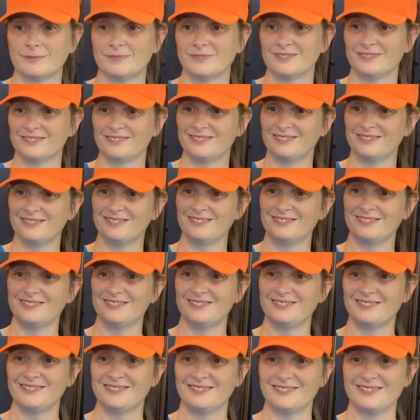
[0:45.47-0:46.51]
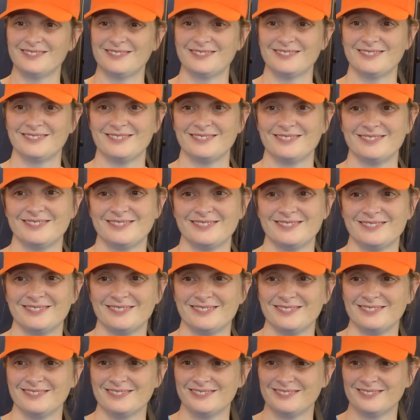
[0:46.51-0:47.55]

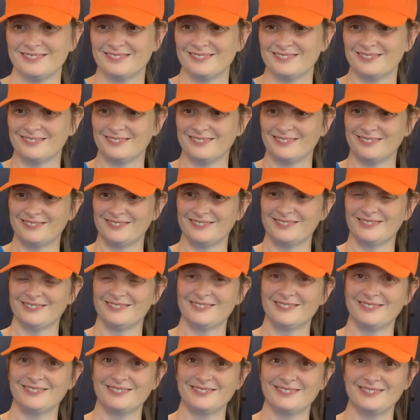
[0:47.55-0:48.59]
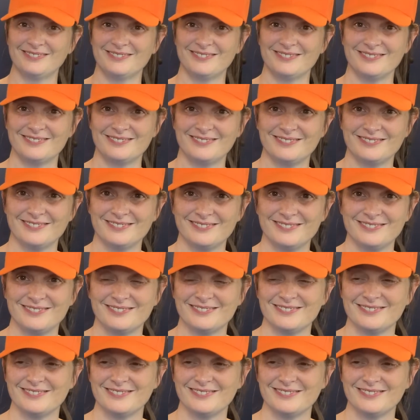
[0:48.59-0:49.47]
No words are spoken by the person on screen.